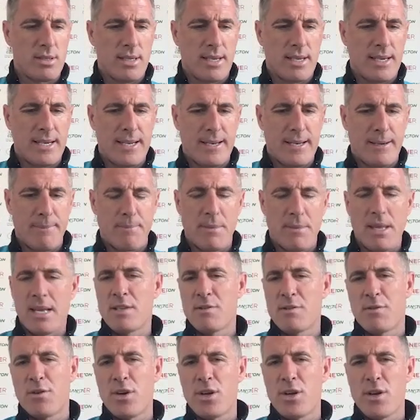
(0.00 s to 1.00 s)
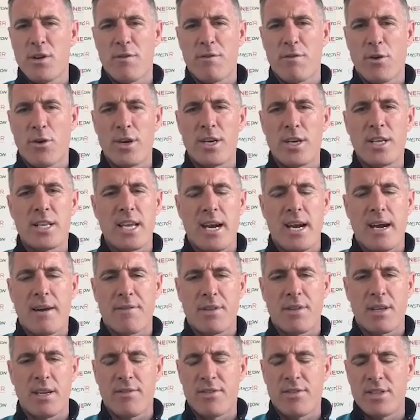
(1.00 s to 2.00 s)
it's fight or flight, and you have
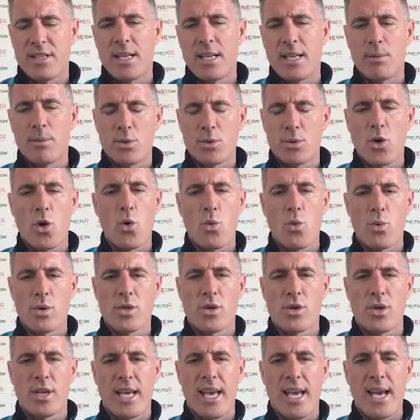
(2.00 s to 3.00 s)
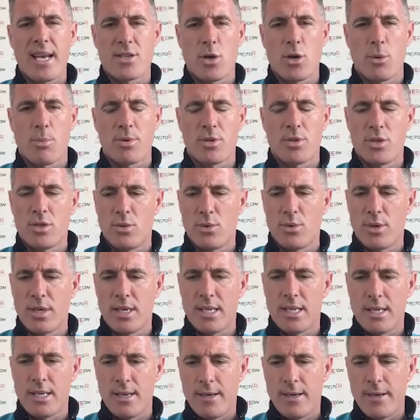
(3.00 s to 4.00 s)
to give it. Dylan was always going to get his opportunity.
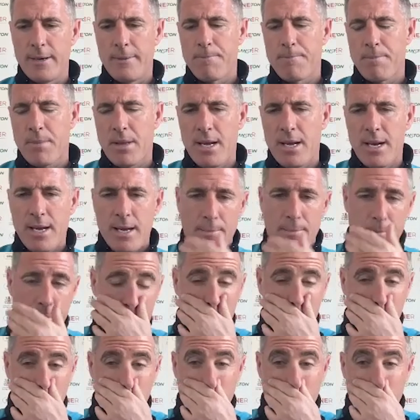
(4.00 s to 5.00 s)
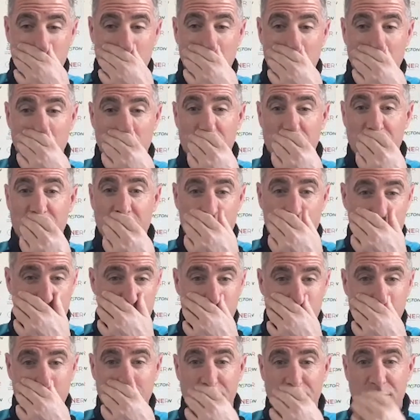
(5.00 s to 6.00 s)
He's somebody we've invested
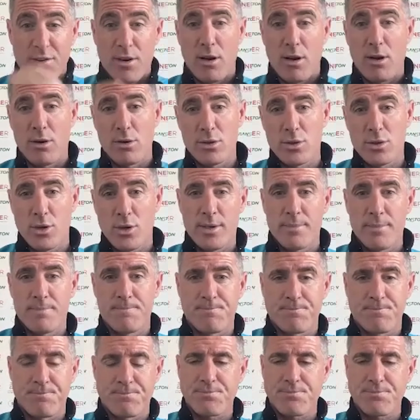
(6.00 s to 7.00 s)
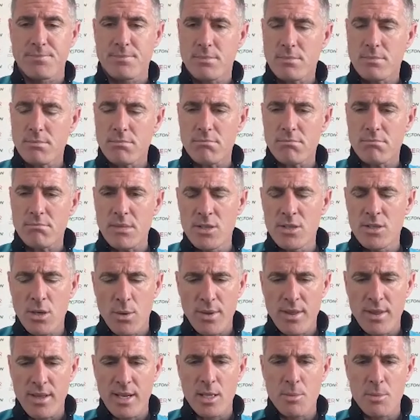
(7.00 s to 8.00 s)
in for a long time. So
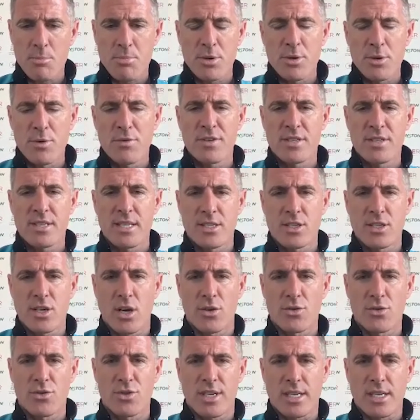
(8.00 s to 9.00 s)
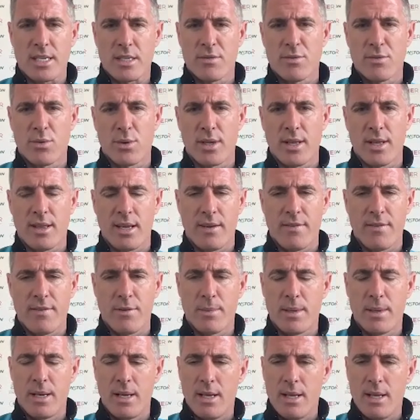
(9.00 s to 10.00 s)
I think the proof is in his contract of what he think of
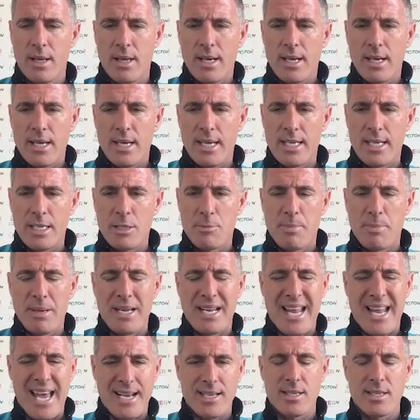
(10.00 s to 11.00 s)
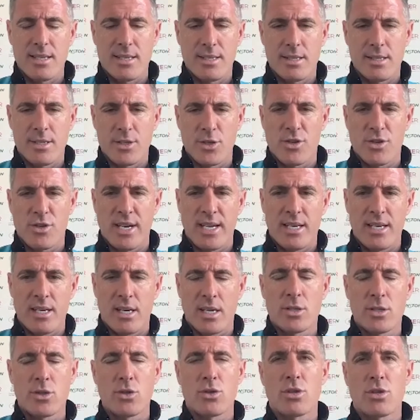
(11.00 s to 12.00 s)
him. He's been excellent in training. I
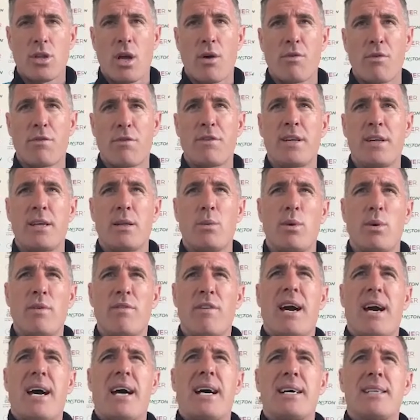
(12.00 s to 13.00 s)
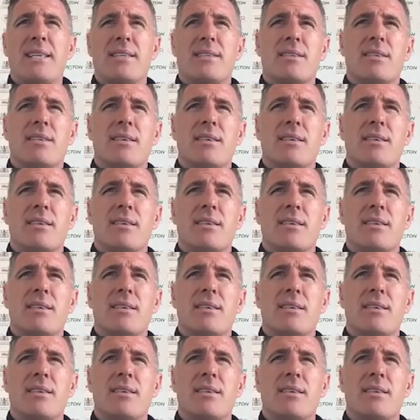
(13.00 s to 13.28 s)
just don't feel we've had